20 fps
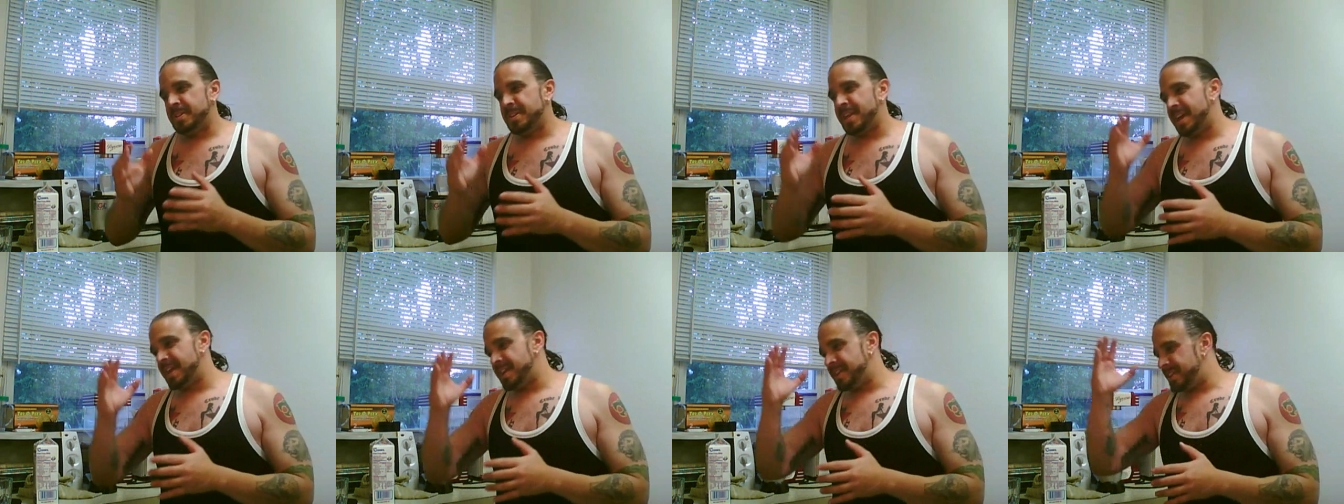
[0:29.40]

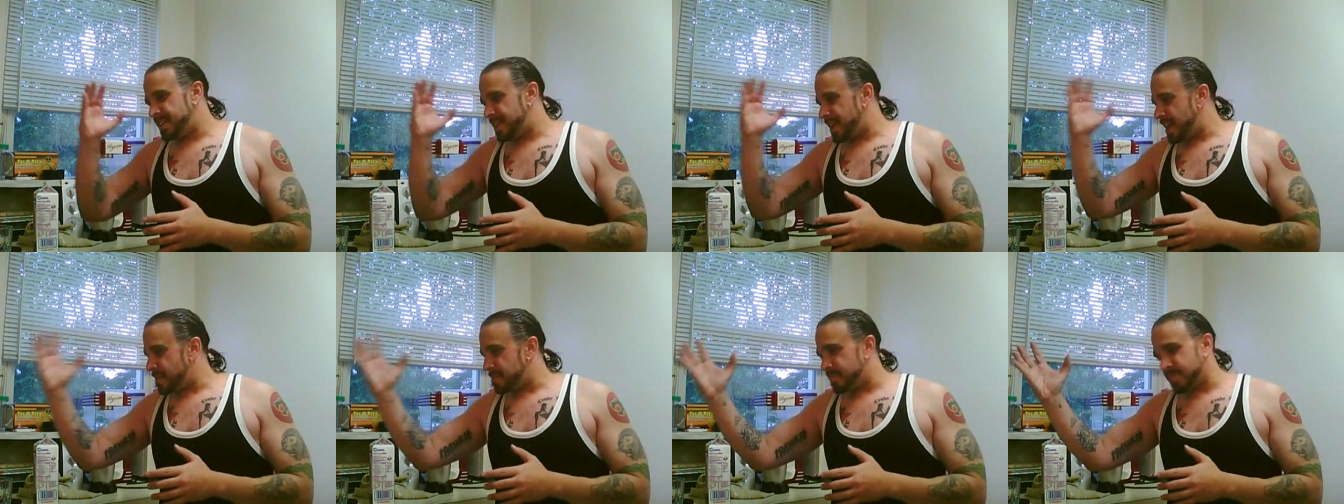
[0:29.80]

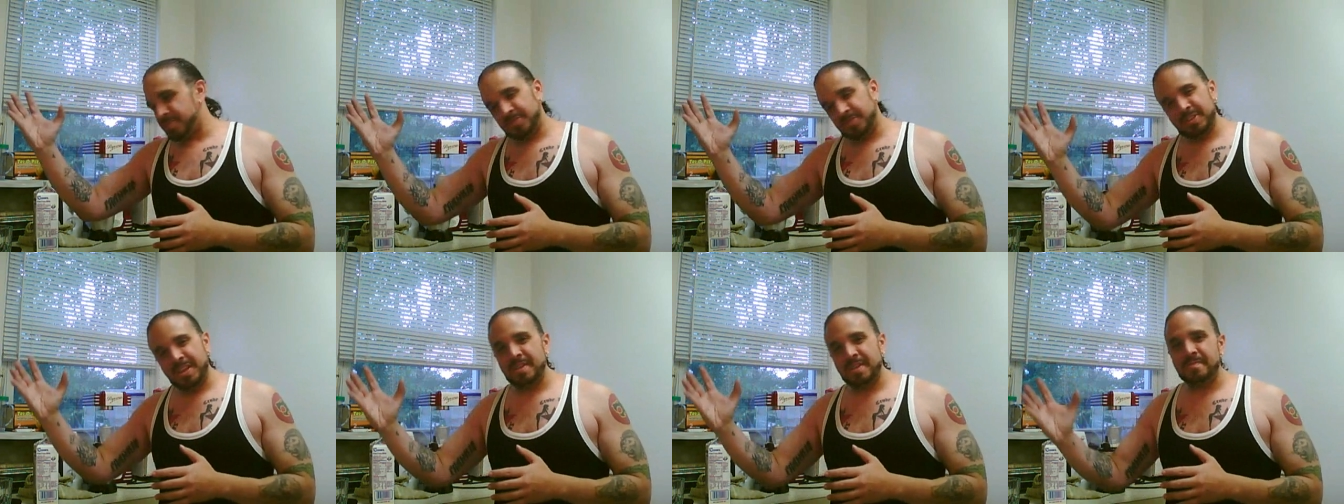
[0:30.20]

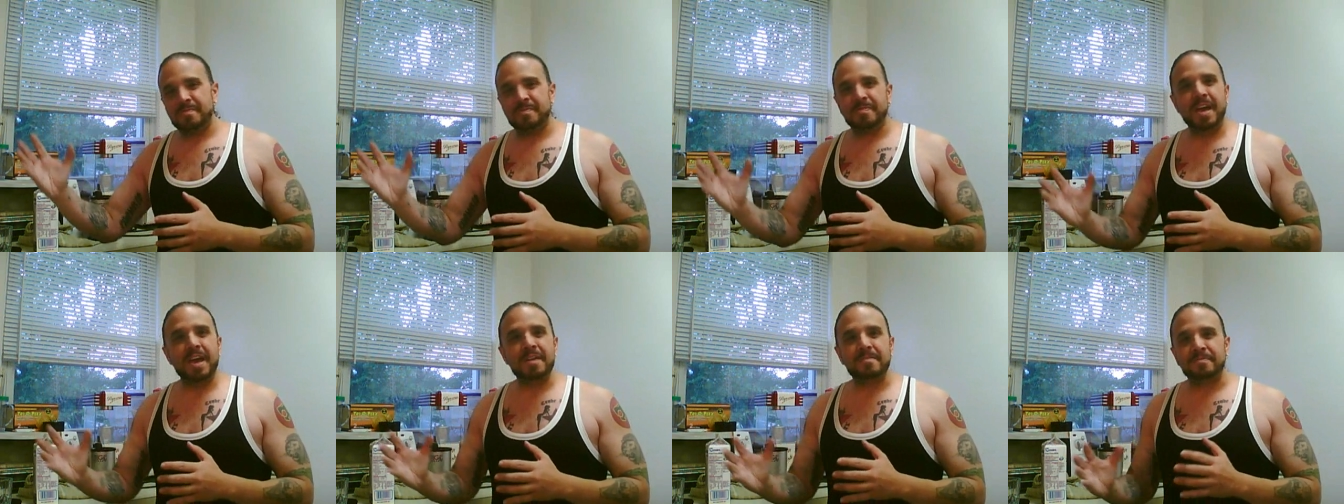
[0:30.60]
99%
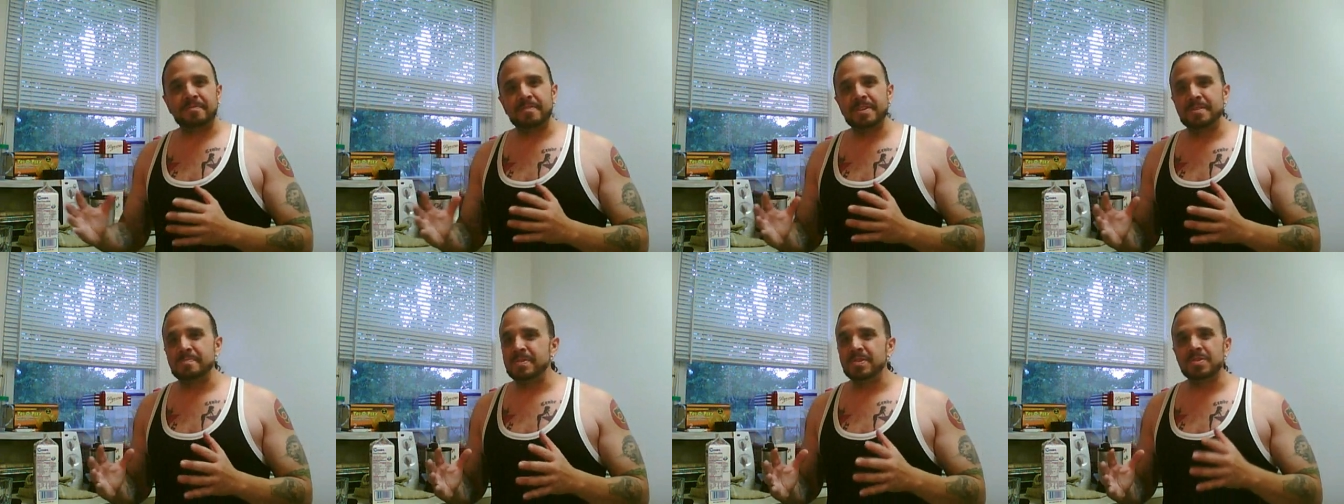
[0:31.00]

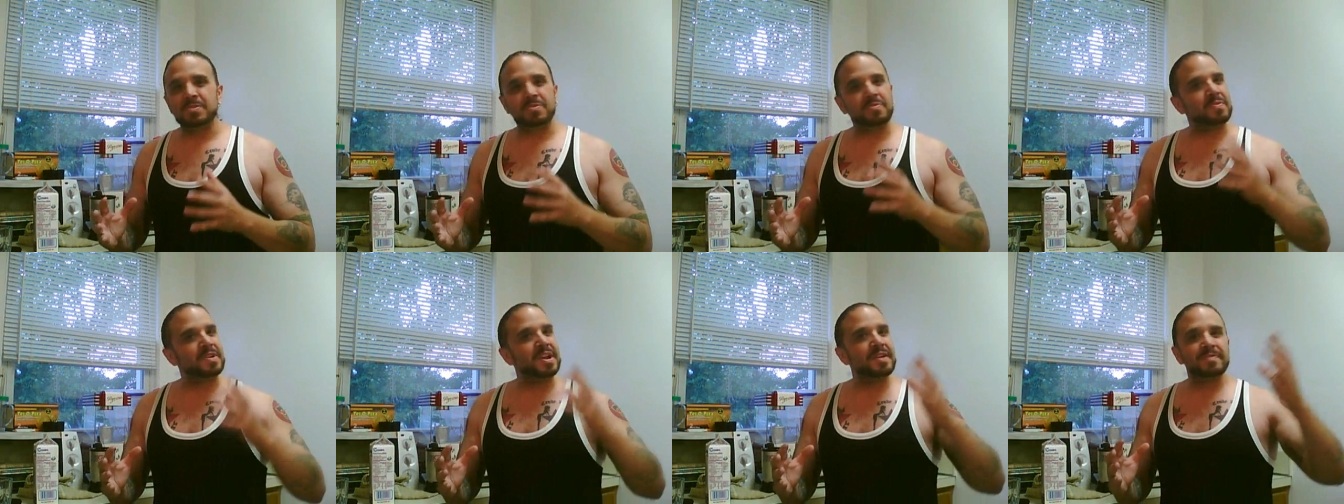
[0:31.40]
fat-free
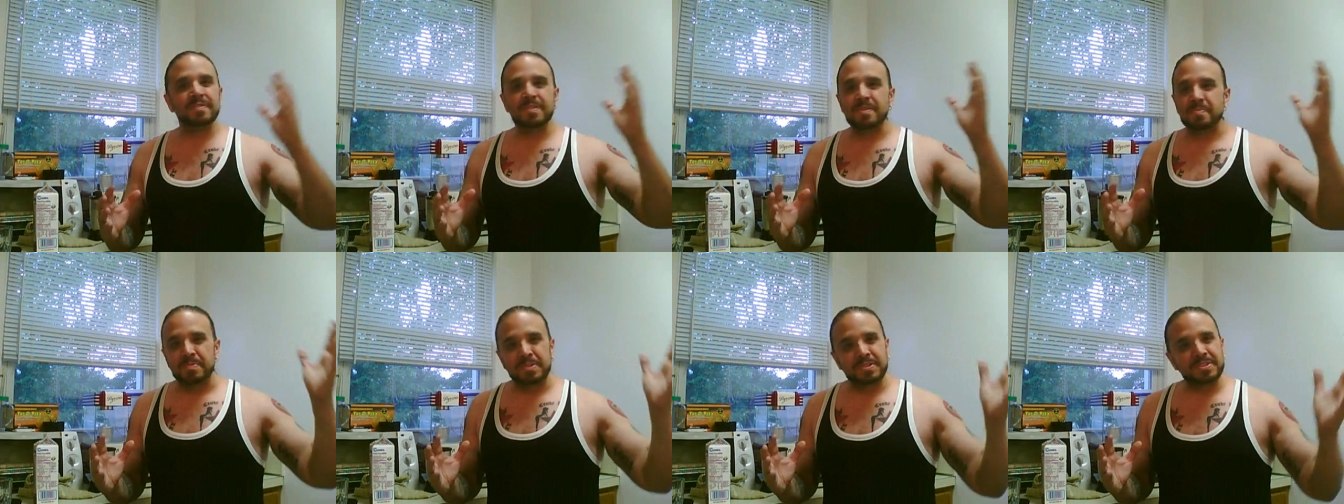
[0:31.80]
milk,
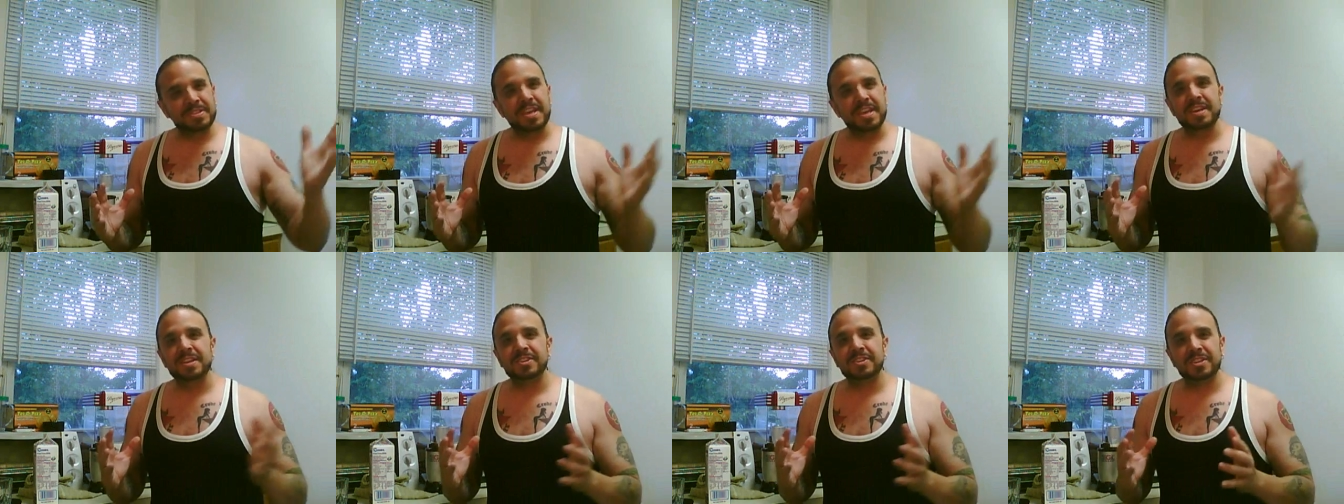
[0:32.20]
whatever the
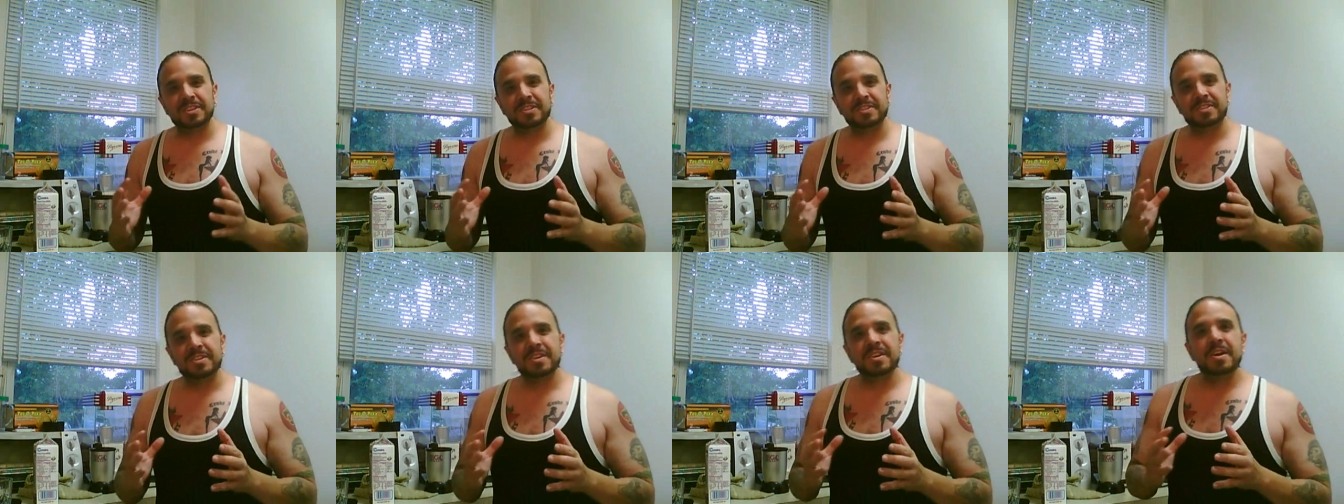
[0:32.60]
percentage
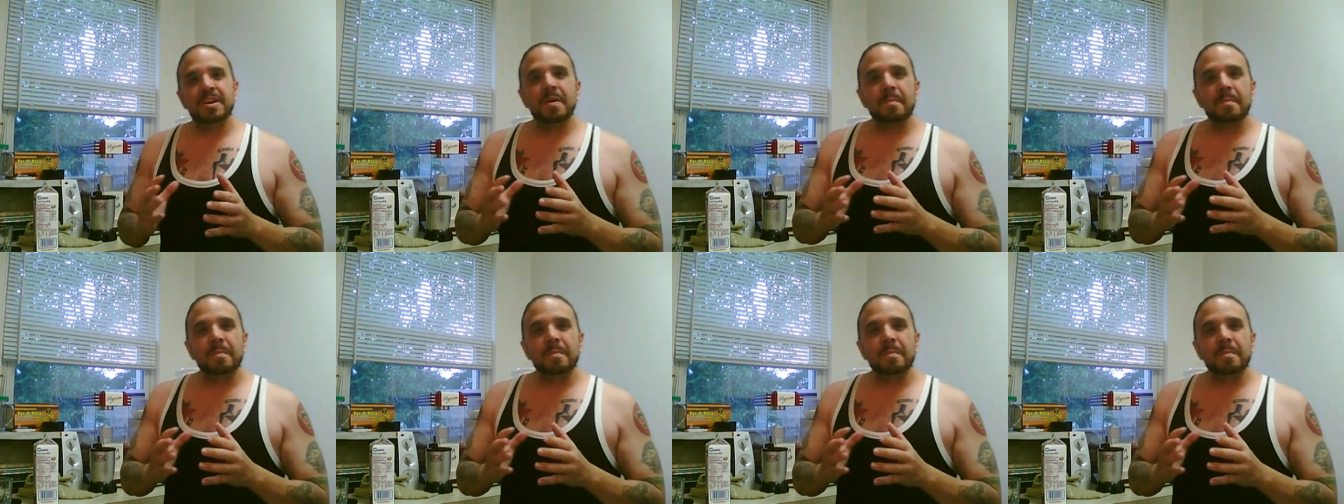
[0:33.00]
is,